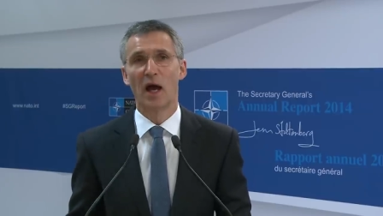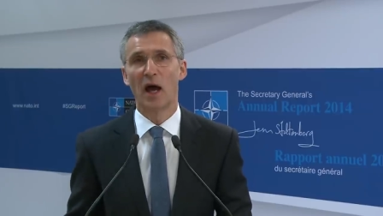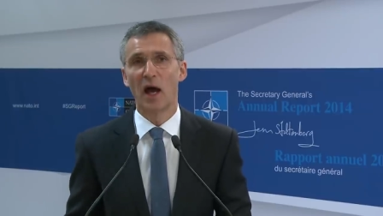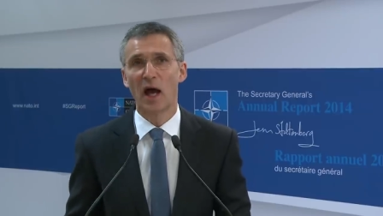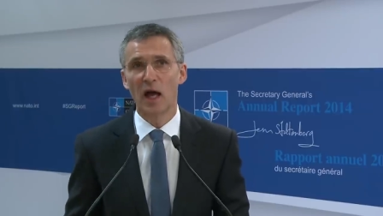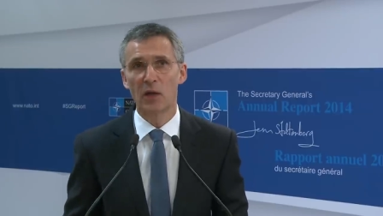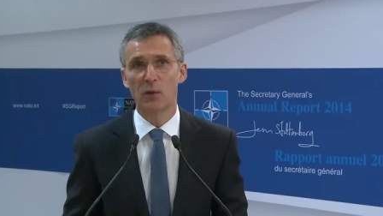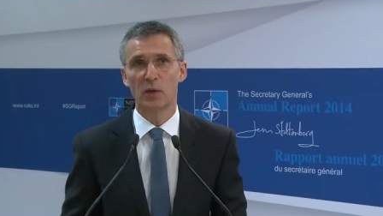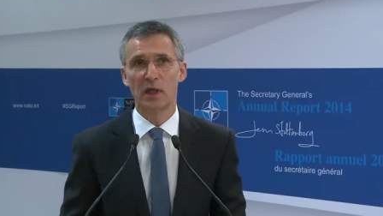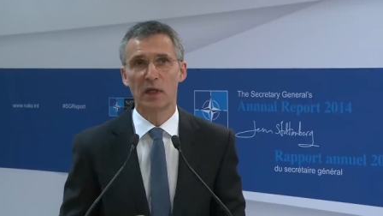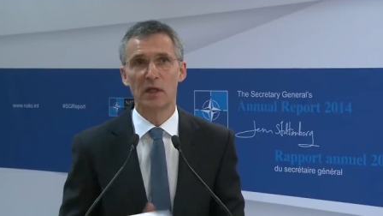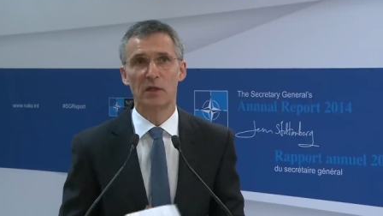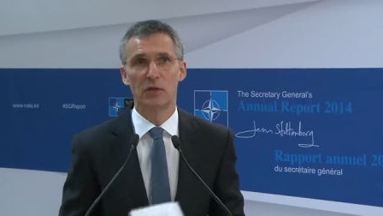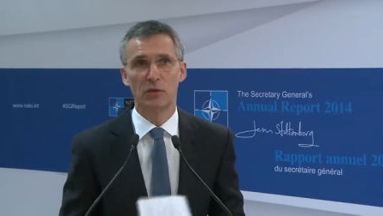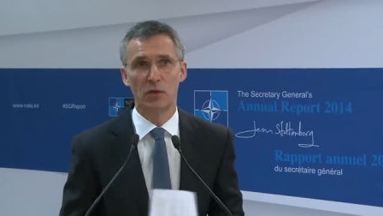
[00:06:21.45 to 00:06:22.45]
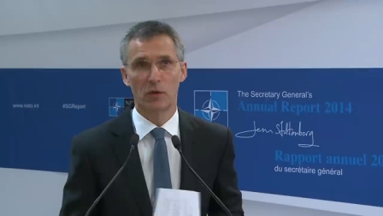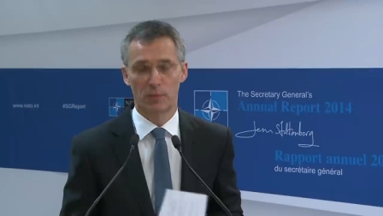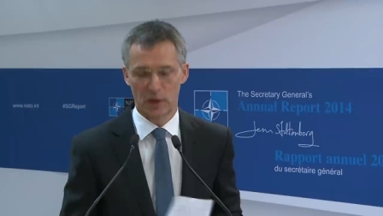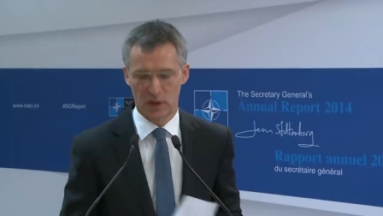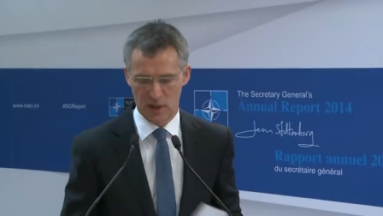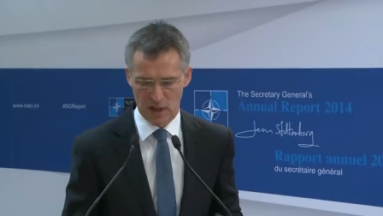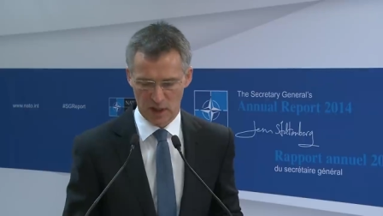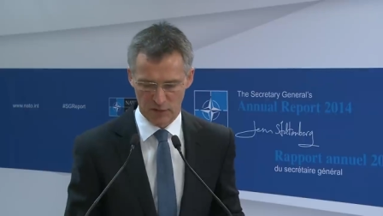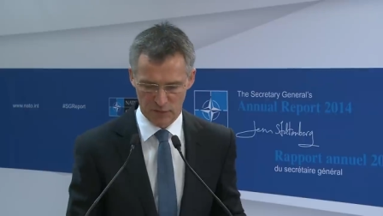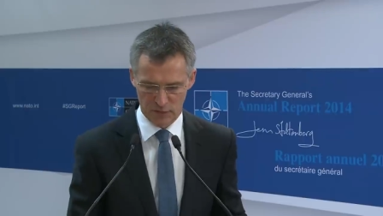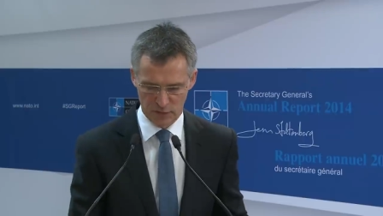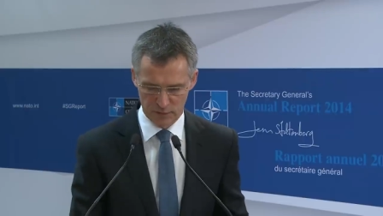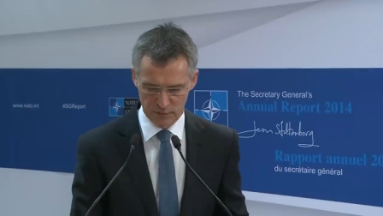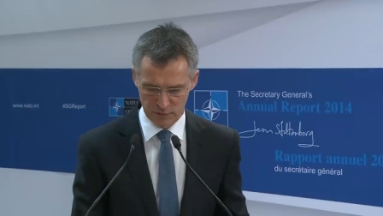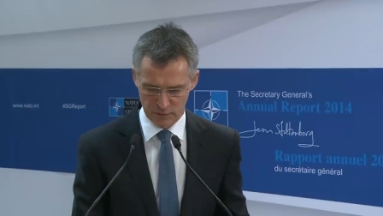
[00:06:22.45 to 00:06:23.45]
and within Europe itself.